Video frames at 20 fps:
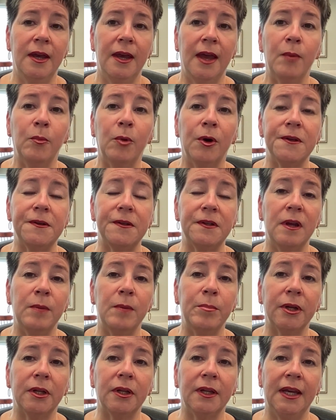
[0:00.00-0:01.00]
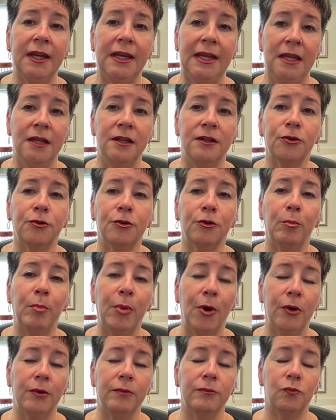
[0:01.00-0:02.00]
and what is typically an integral
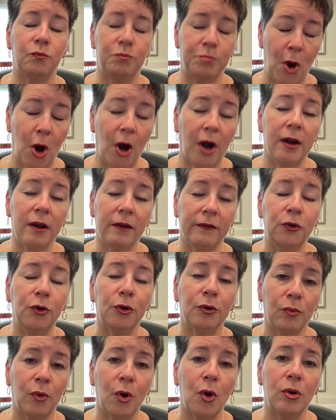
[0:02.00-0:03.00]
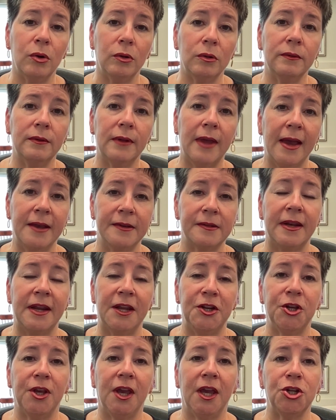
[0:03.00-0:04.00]
part of your role as an
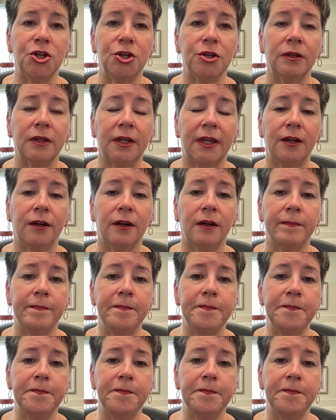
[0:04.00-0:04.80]
educational leader.